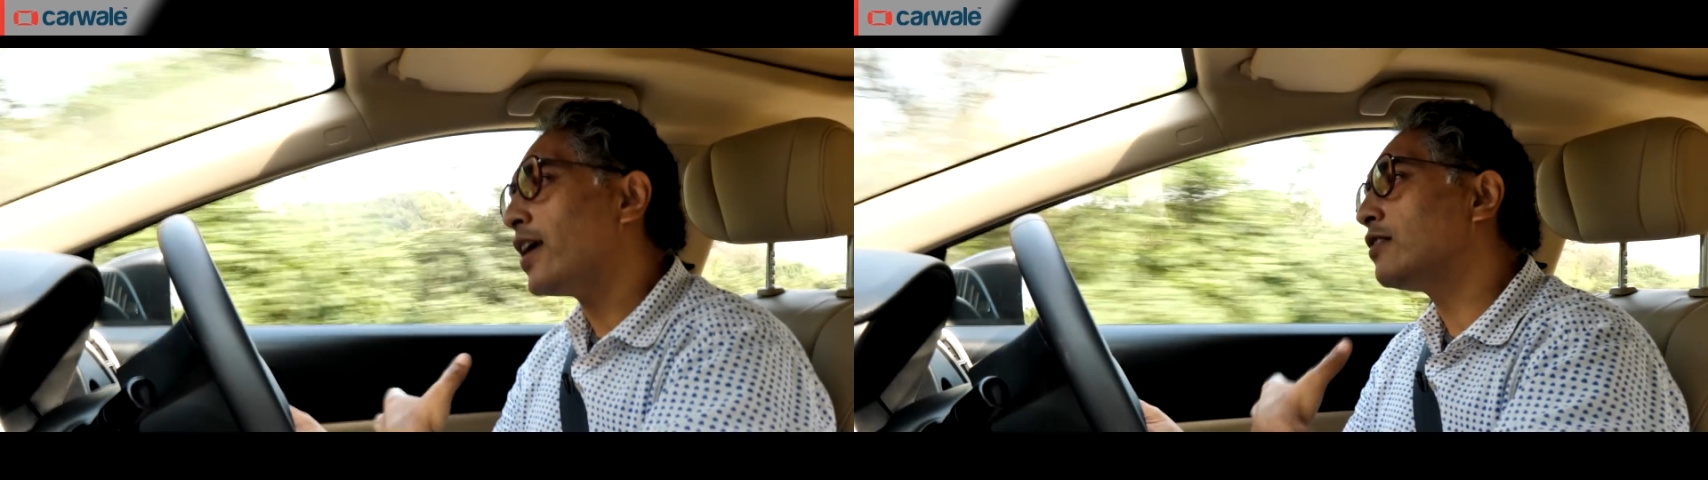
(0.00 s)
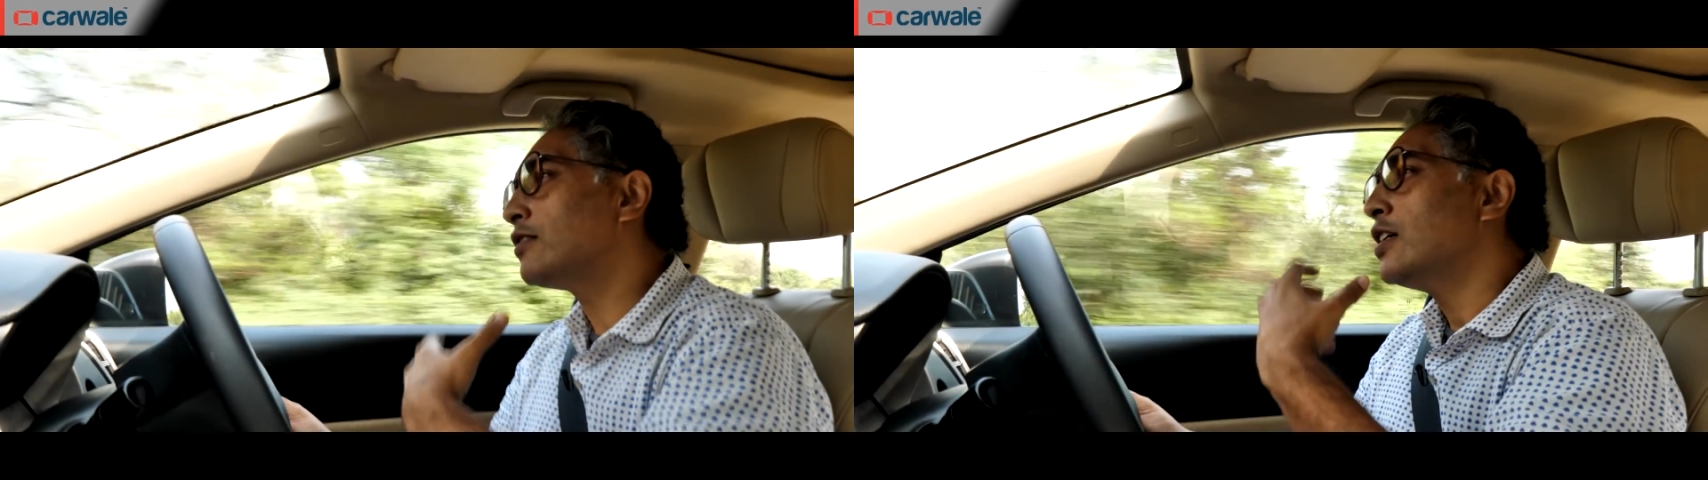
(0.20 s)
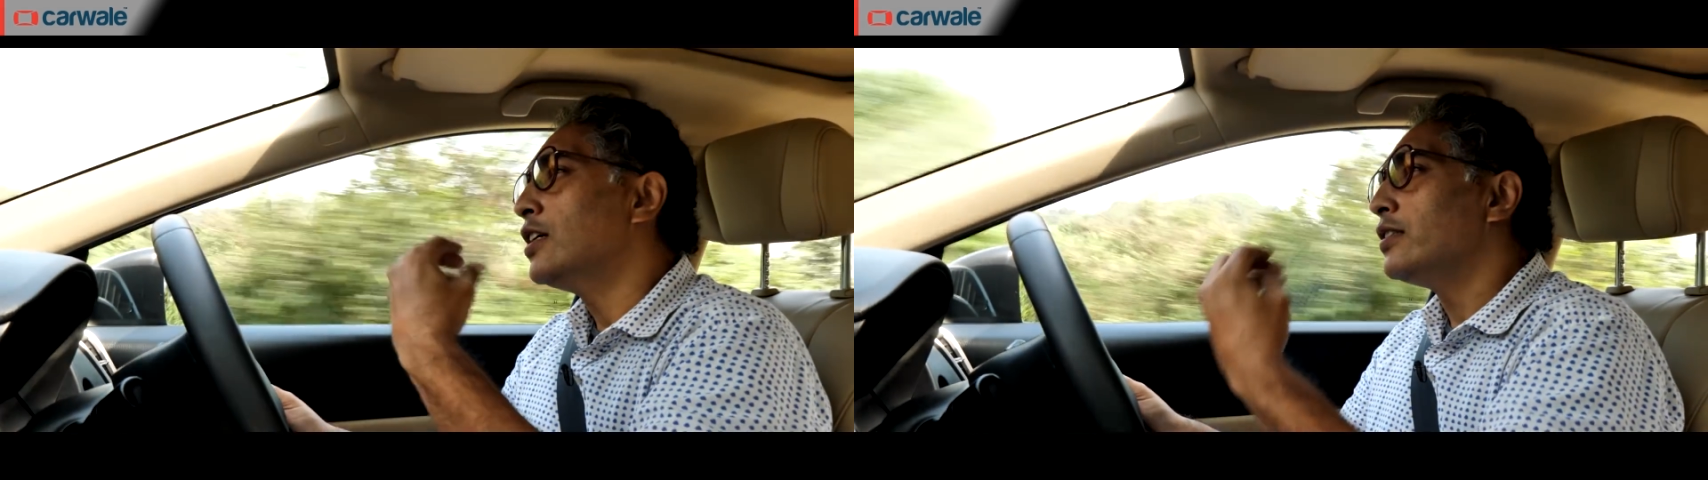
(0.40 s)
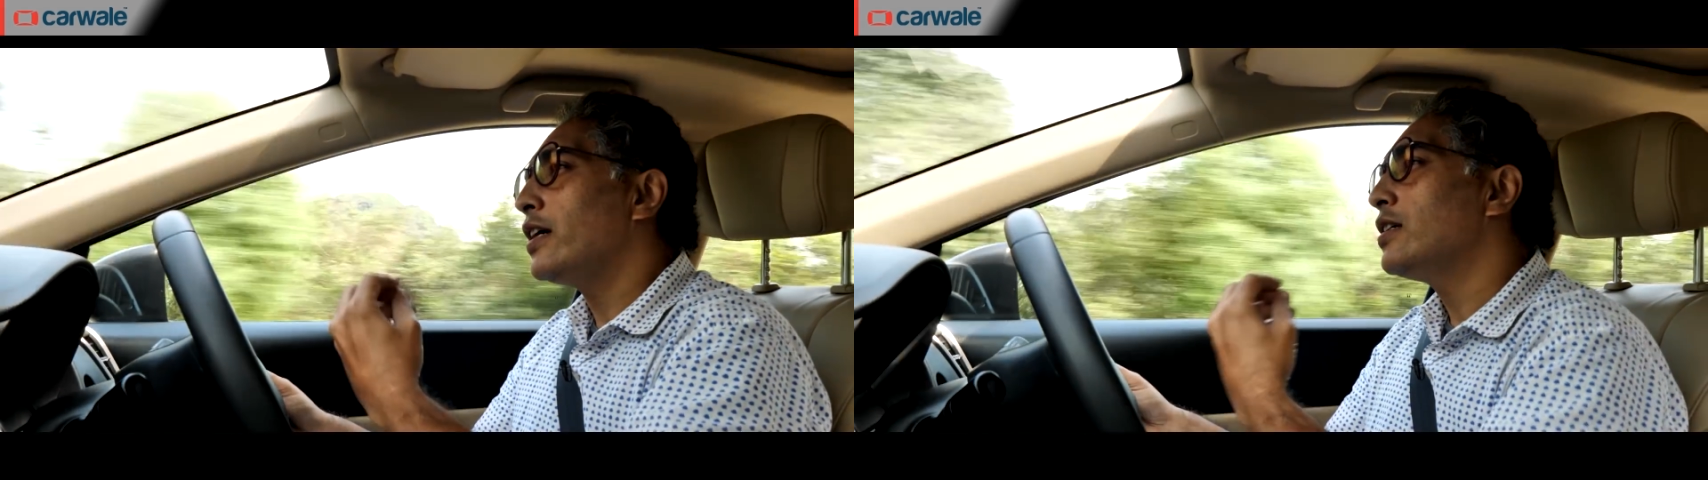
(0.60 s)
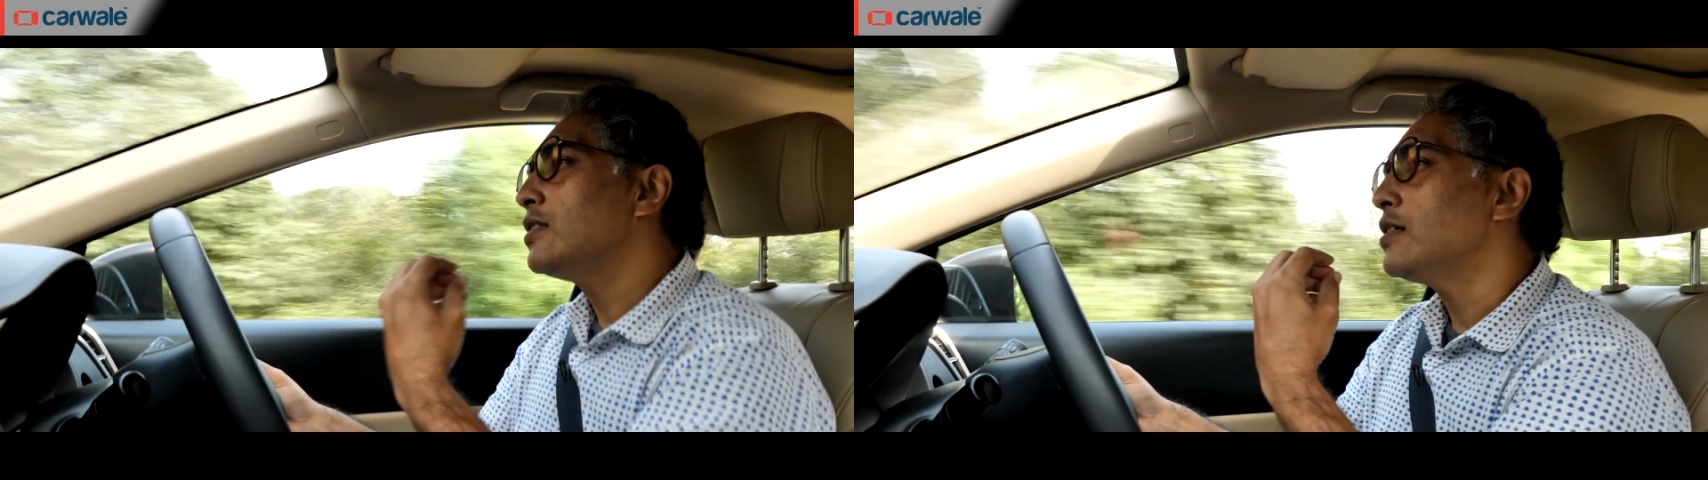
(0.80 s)
and
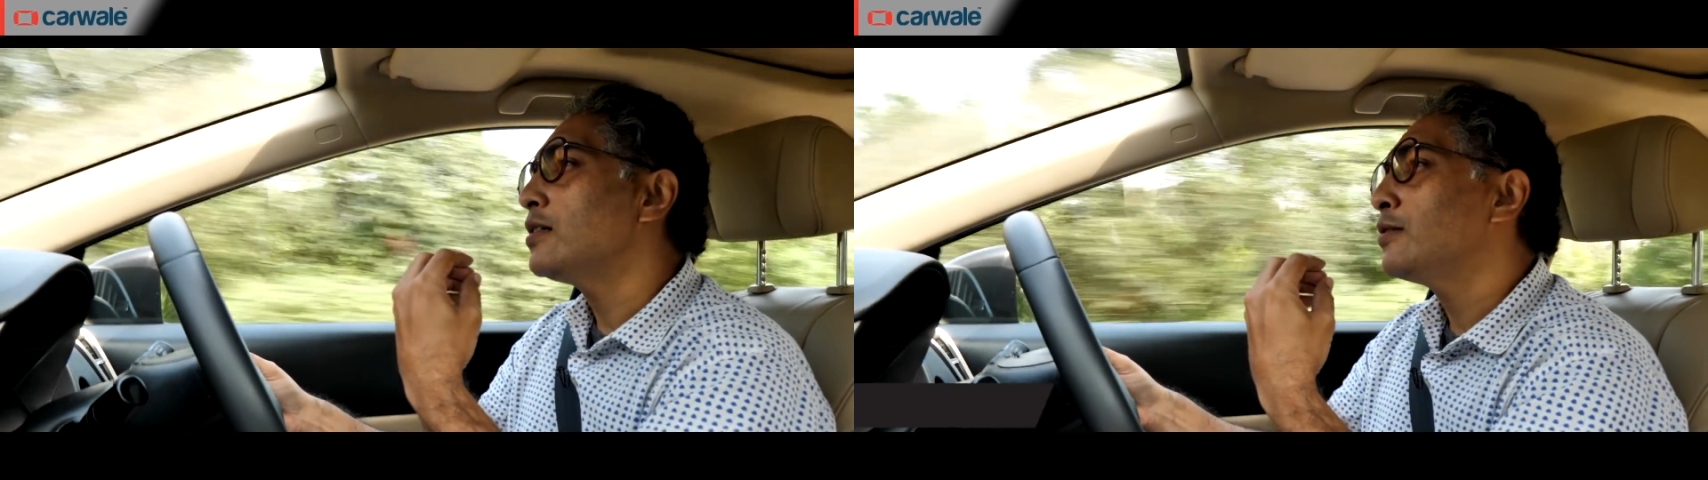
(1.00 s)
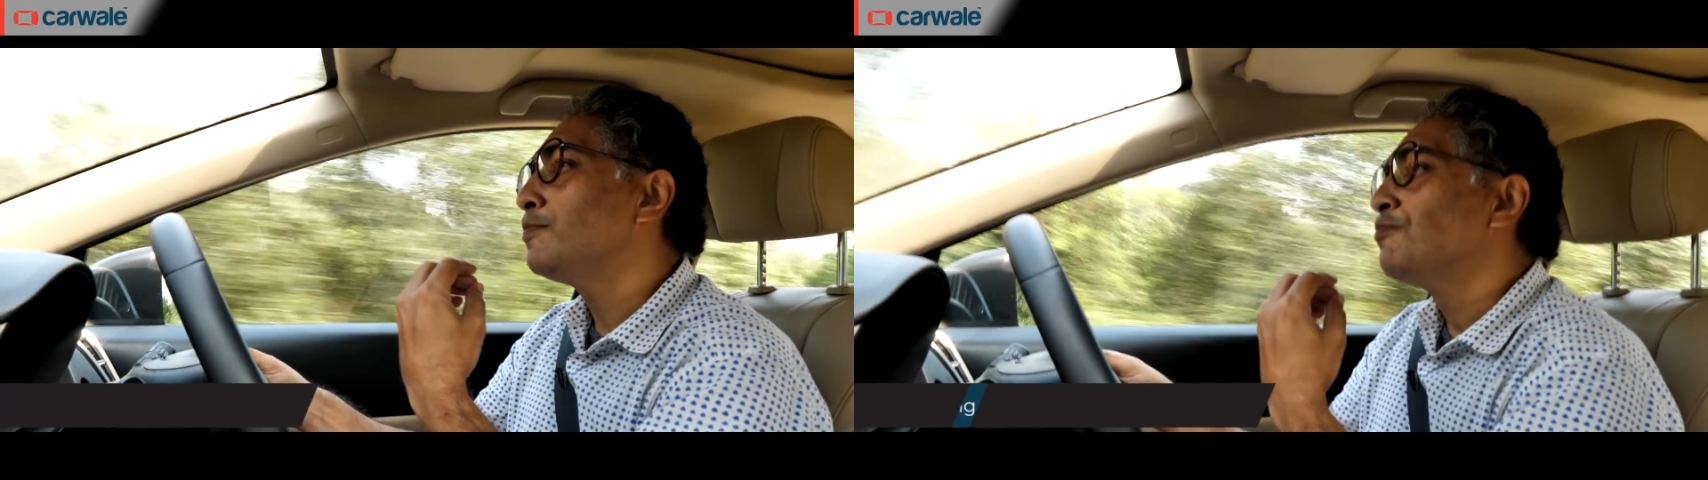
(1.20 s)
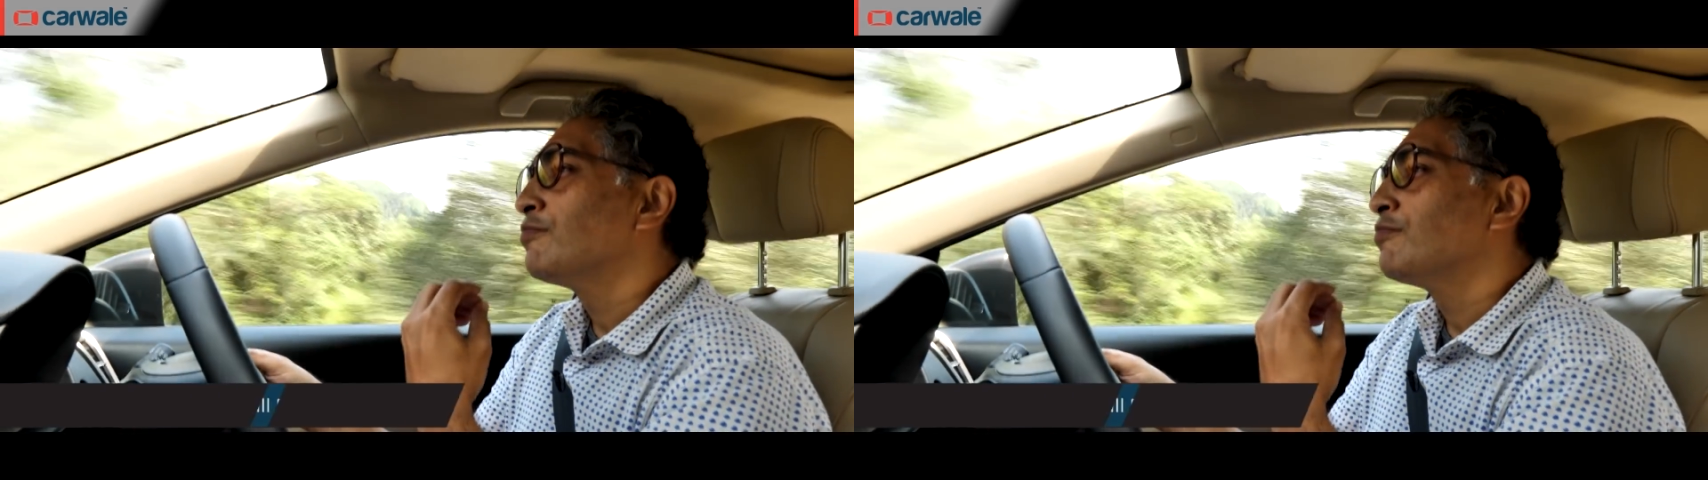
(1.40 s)
there is a